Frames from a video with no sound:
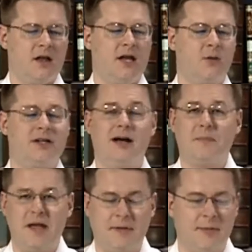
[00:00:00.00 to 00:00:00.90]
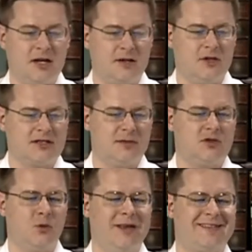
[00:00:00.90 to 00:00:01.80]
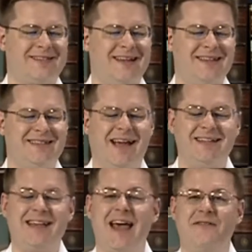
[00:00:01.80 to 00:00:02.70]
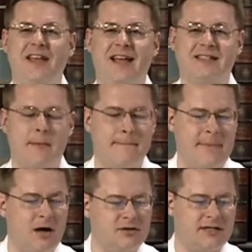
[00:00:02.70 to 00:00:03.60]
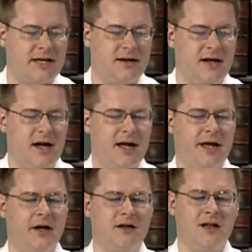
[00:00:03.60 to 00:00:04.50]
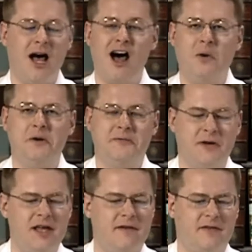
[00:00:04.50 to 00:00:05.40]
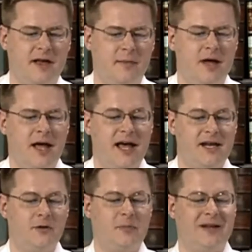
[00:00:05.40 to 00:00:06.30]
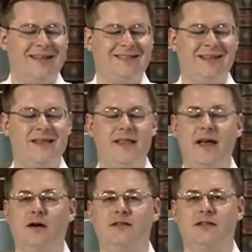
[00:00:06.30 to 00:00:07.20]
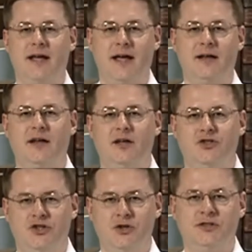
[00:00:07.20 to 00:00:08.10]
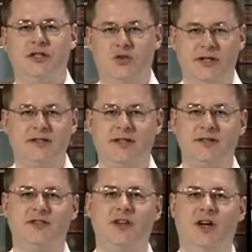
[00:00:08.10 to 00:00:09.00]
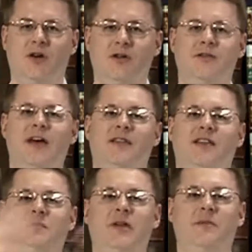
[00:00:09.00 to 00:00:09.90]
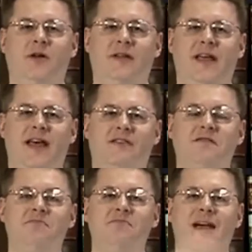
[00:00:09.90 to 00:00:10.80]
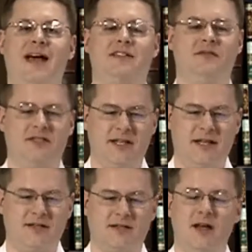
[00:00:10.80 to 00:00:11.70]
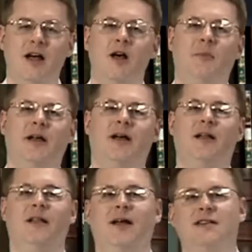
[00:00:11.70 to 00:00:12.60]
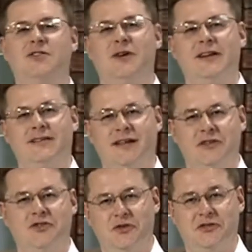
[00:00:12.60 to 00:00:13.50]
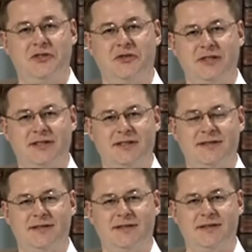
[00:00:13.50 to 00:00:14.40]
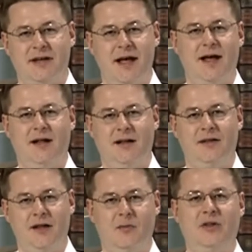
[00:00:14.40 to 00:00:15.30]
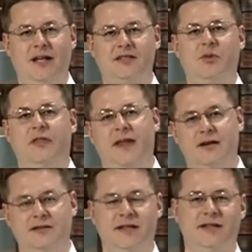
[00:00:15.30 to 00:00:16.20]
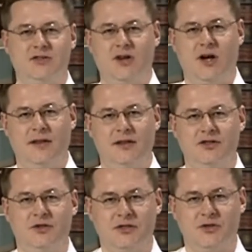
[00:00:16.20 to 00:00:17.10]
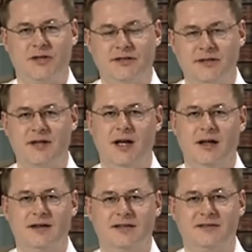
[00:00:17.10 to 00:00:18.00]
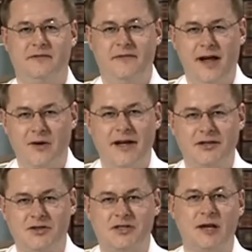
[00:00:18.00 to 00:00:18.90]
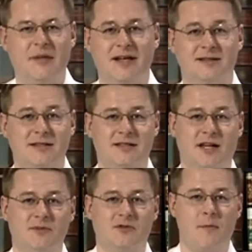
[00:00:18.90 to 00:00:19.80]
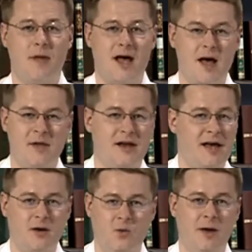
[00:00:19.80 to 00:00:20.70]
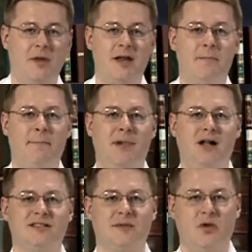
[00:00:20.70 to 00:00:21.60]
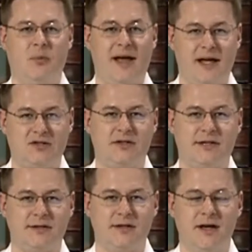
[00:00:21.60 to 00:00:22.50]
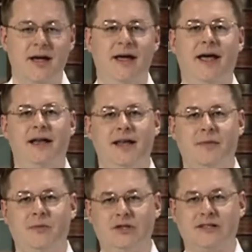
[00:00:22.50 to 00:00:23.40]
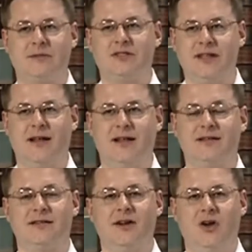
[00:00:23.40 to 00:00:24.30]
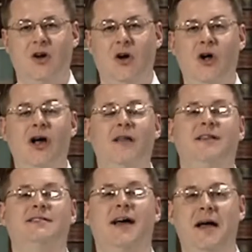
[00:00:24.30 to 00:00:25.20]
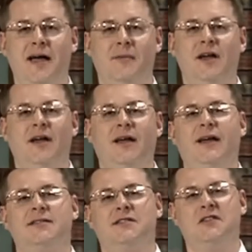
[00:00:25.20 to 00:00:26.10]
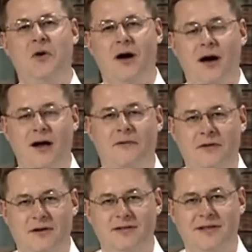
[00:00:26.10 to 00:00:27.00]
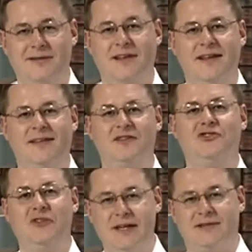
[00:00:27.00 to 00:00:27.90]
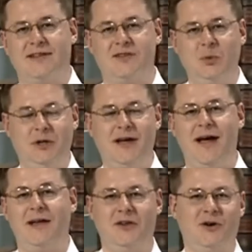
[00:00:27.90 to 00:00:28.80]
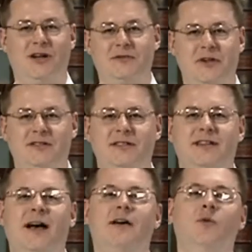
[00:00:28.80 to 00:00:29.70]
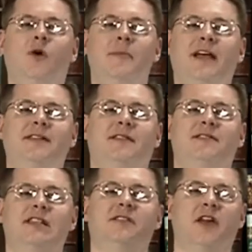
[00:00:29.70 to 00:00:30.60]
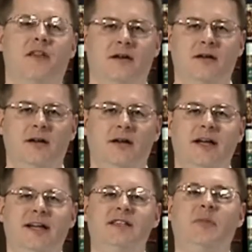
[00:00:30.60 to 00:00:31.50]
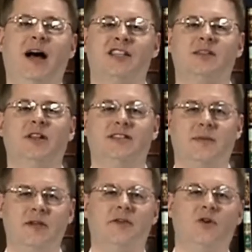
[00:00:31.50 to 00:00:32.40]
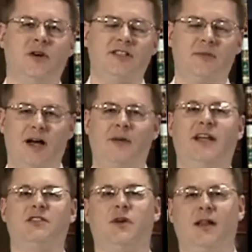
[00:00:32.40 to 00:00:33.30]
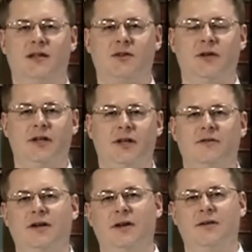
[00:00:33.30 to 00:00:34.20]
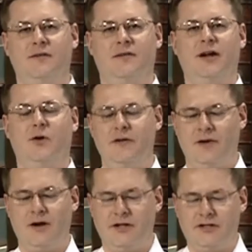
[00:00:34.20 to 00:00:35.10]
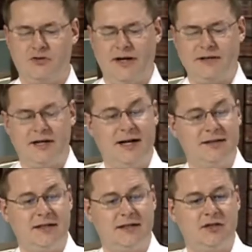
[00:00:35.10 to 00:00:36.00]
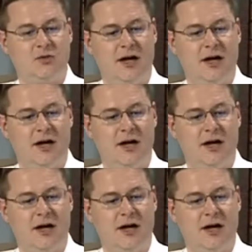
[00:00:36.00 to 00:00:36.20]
There would come people among the Muslims with sins as heavy as a mountain, and Allah would forgive them, and he would place in their stead Jews and Christians. So you've got these people, and they have these massive sins, but Allah is going to send Jews and Christians to hell in their place, put their sins on the Jews and Christians. This is very interesting because this comes from Muhammad, not in one, but in multiple passages. And yet Muslims tell us all the time, it's so awful to think that Jesus would die on the cross for your sins. How can one man take the sins of another? It's impossible, except even according to Muhammad, that's what Allah is going to do. Very, very strange teachings.